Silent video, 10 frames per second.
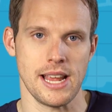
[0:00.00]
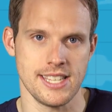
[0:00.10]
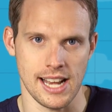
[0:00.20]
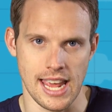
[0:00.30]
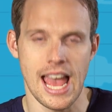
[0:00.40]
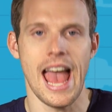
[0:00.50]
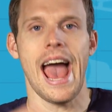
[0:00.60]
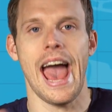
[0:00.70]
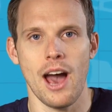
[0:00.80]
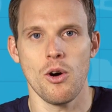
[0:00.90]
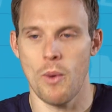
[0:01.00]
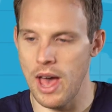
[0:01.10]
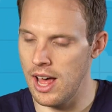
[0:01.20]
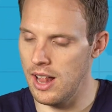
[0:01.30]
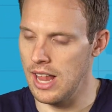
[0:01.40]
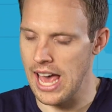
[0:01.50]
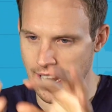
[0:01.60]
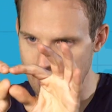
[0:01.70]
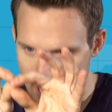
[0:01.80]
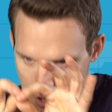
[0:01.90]
basically how well
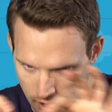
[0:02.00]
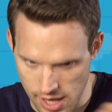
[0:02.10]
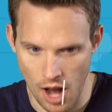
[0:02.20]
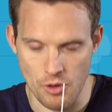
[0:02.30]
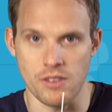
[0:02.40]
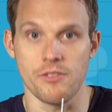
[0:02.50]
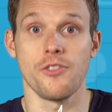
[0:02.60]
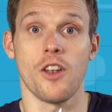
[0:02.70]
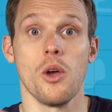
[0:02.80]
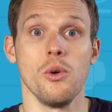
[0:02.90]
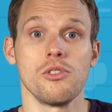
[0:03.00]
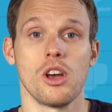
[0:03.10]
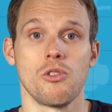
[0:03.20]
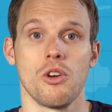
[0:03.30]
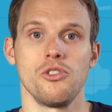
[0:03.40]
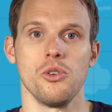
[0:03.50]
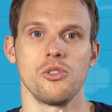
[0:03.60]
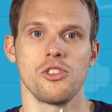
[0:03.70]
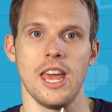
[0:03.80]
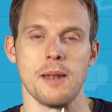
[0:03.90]
an electric current flows across your
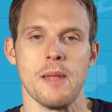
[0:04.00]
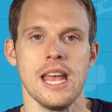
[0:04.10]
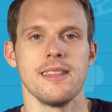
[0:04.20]
skin.